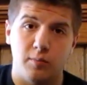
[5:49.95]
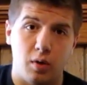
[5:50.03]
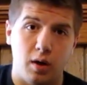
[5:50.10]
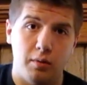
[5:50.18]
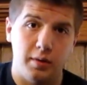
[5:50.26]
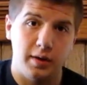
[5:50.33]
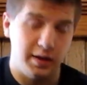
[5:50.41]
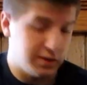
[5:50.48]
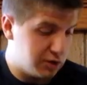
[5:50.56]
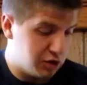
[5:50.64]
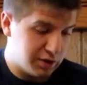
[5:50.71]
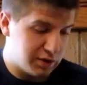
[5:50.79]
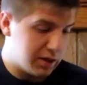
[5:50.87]
probably
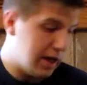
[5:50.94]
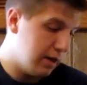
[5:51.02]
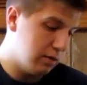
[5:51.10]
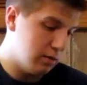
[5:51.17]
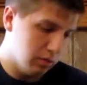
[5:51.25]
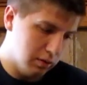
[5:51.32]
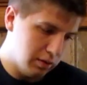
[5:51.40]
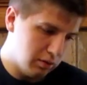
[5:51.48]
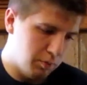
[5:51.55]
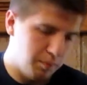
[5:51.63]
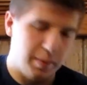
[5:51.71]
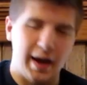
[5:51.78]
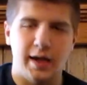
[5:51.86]
is just that little
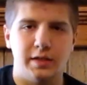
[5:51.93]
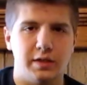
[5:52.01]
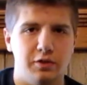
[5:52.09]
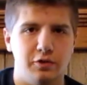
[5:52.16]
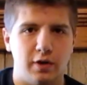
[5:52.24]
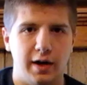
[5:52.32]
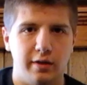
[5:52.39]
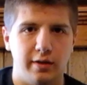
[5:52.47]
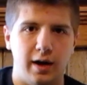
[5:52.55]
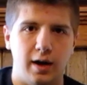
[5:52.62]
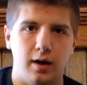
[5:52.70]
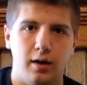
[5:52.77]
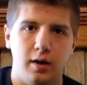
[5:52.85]
passage right
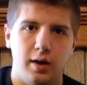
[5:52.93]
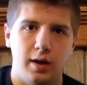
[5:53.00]
there,